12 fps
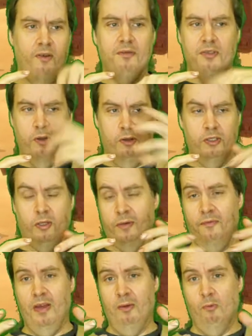
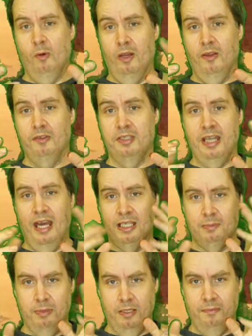circumvent one of those
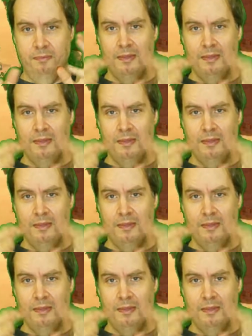stats but